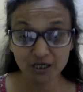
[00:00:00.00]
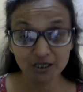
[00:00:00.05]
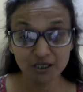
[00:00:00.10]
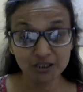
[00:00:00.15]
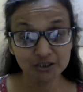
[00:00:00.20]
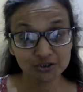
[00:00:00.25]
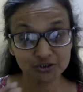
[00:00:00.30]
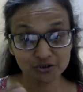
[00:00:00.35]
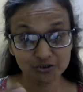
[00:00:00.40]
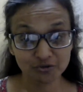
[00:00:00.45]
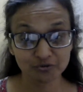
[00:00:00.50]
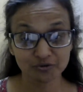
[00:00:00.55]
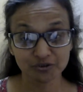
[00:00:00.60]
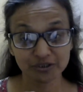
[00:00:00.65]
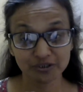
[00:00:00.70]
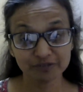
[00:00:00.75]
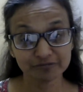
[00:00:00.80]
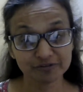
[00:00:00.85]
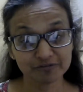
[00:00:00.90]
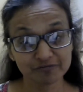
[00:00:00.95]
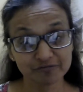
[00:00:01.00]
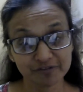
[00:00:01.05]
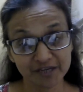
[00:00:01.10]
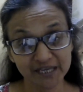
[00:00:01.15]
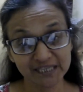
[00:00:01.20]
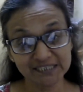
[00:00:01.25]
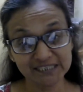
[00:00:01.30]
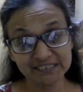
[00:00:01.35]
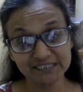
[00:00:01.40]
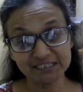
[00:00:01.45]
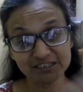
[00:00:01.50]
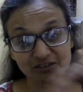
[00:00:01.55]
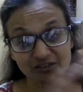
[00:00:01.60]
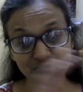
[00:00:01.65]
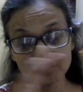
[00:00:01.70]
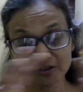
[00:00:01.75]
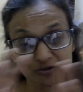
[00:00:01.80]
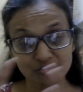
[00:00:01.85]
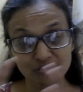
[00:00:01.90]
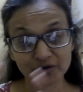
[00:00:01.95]
So if the waste is
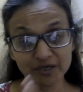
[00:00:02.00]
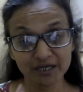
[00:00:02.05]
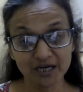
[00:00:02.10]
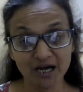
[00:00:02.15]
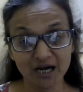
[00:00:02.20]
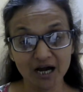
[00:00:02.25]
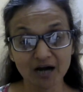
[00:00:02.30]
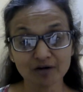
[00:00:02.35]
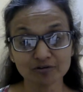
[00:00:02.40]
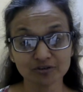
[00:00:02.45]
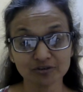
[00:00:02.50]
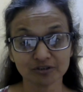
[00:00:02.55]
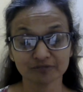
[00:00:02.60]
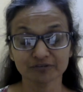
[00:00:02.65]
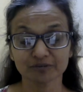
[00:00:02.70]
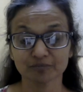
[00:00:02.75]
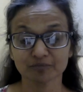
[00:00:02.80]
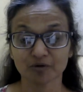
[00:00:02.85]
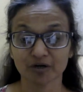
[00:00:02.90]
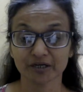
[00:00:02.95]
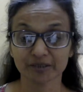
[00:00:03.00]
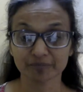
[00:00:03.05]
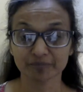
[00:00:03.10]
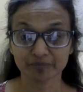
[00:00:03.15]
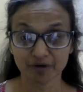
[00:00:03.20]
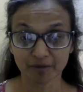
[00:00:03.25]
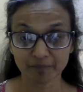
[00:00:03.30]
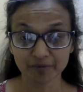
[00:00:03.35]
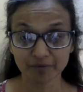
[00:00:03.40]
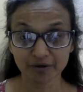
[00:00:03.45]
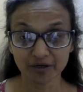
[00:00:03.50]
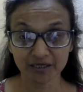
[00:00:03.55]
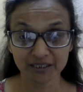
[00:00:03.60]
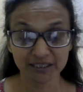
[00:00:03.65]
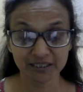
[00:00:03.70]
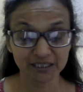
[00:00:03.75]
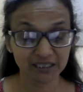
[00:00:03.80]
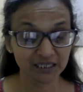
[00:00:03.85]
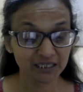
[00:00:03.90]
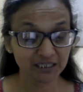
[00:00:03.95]
not going out of the body
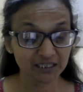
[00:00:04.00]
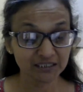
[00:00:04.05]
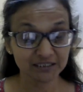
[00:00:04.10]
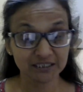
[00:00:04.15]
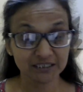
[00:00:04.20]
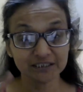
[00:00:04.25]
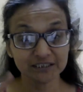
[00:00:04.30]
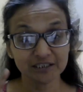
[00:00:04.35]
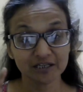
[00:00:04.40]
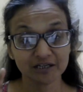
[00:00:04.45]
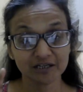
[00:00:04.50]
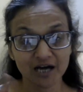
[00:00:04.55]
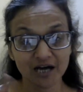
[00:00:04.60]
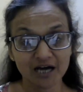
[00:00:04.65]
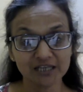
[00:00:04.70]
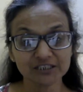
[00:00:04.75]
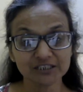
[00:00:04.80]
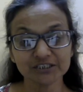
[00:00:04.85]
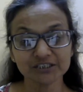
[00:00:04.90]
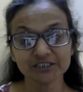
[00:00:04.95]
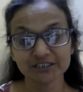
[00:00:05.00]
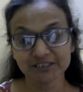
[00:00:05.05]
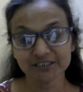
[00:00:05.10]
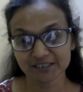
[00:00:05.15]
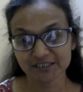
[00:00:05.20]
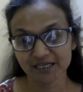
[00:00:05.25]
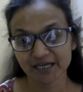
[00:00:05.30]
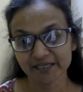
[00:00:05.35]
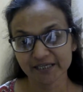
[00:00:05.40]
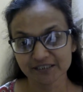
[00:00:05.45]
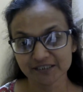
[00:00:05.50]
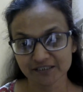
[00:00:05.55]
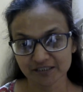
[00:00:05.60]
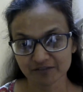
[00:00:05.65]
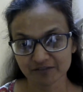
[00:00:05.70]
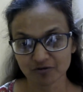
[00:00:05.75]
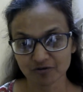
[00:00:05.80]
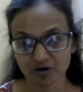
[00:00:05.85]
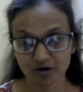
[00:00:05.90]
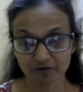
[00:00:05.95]
properly, then the large intestine is
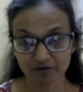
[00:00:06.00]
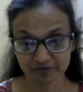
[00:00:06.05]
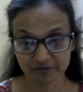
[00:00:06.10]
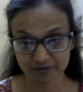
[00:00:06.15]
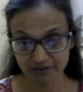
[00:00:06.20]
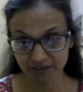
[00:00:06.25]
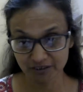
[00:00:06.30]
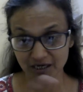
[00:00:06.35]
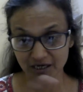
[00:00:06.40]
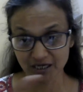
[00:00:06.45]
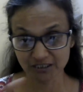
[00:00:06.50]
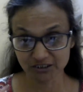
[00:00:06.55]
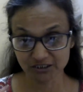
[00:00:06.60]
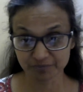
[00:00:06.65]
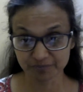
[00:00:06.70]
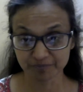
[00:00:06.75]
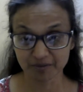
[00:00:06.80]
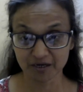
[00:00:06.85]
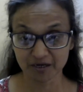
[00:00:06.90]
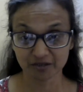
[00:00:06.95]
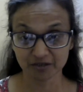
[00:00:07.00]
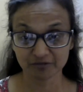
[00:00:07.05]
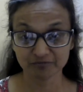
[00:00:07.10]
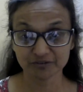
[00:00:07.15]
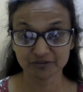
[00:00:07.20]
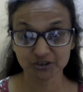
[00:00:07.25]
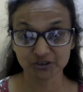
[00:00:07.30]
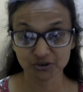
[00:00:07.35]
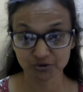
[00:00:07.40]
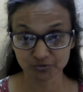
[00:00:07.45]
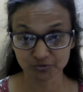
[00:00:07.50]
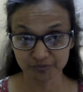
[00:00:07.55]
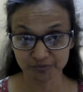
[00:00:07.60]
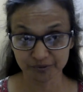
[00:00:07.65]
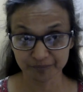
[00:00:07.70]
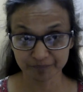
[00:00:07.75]
involved, the last part of the tube.